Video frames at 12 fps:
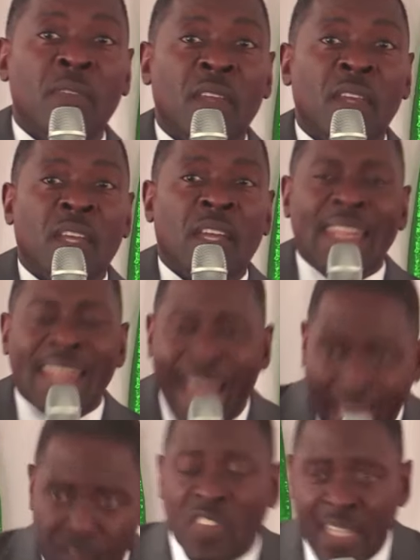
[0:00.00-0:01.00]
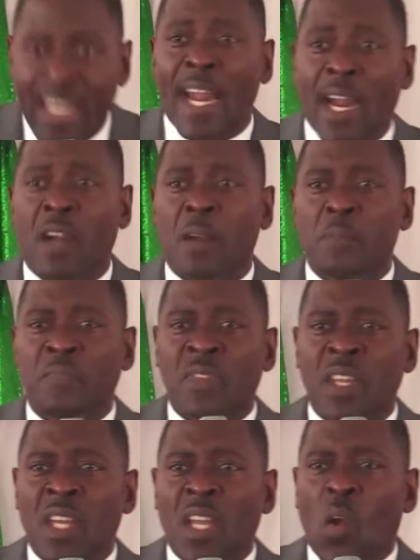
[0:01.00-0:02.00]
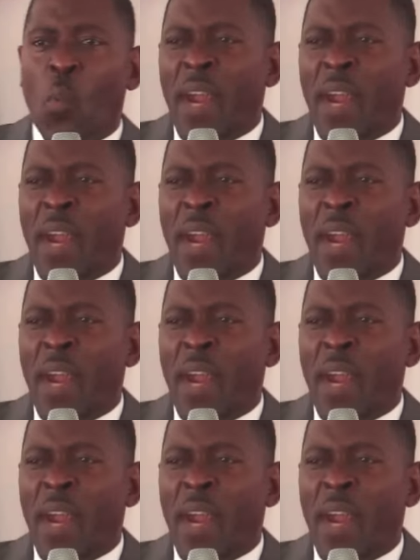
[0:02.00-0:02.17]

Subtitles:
Next year, we are